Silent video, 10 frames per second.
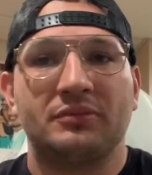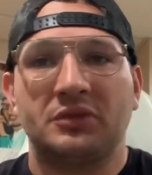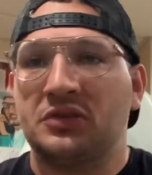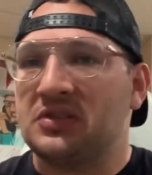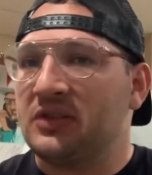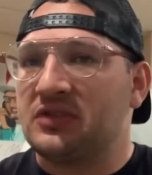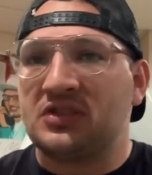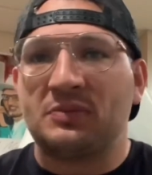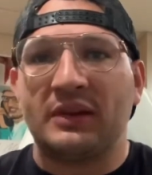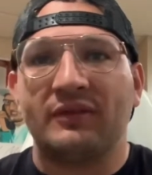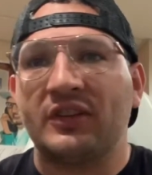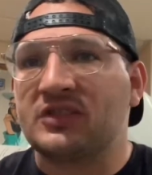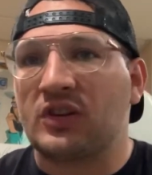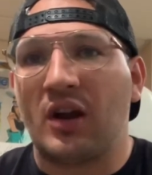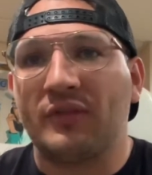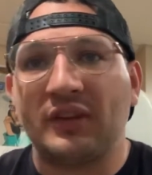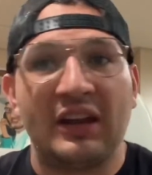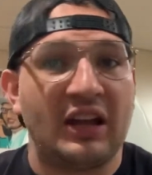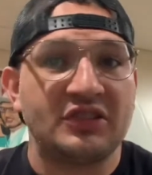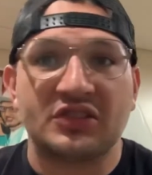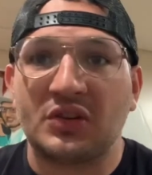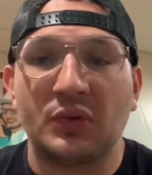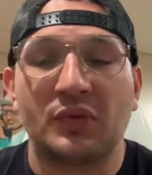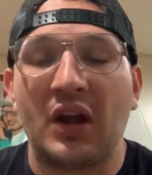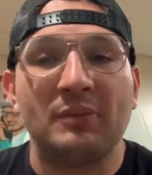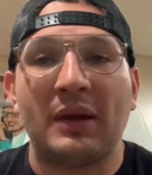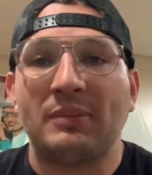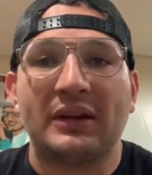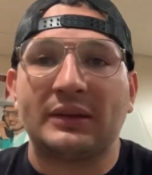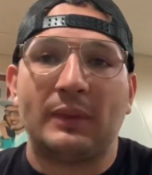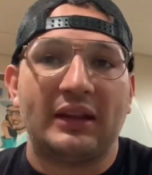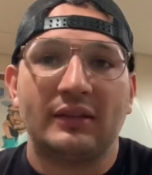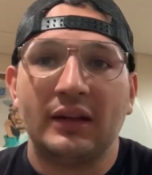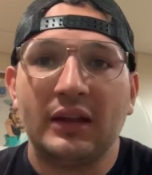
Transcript: Usually it was just me and Vince Croft, and I'd just go ride my bike, man.